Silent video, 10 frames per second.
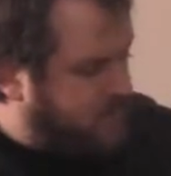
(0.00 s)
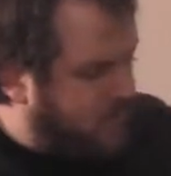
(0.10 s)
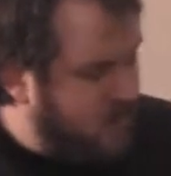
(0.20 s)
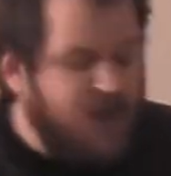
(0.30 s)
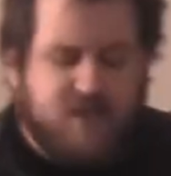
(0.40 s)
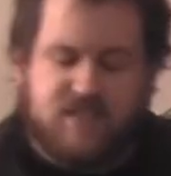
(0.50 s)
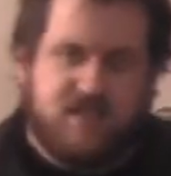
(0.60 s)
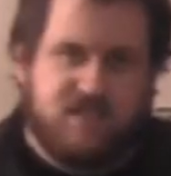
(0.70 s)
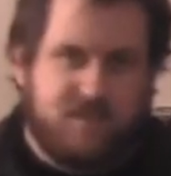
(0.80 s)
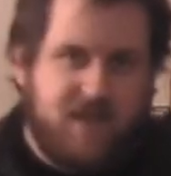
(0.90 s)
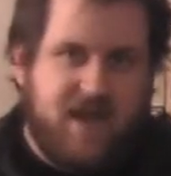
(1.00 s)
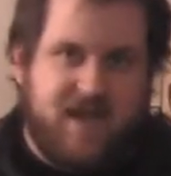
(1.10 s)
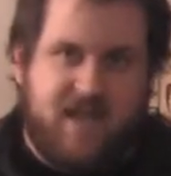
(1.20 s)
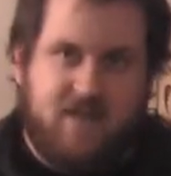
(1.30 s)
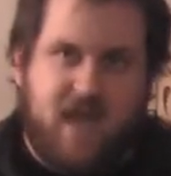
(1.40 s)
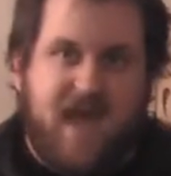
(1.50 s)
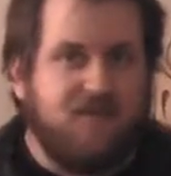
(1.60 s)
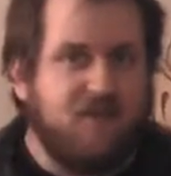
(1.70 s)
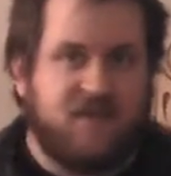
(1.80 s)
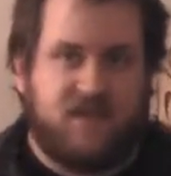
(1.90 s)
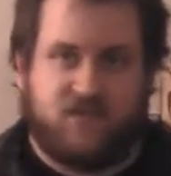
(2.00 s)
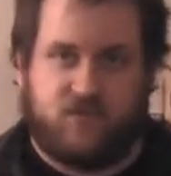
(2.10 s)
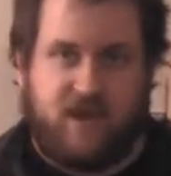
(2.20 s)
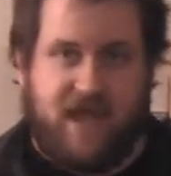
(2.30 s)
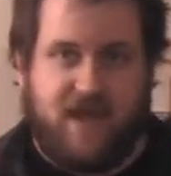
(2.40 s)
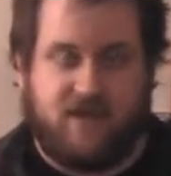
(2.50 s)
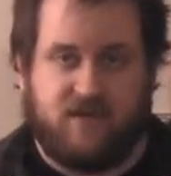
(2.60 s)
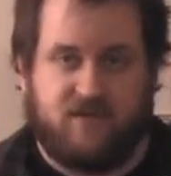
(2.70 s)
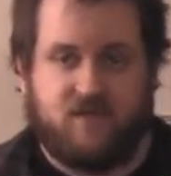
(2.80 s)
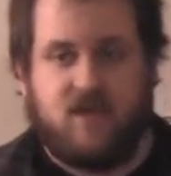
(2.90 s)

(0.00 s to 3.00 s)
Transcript: Whereas in this thematic game, everything is reactive.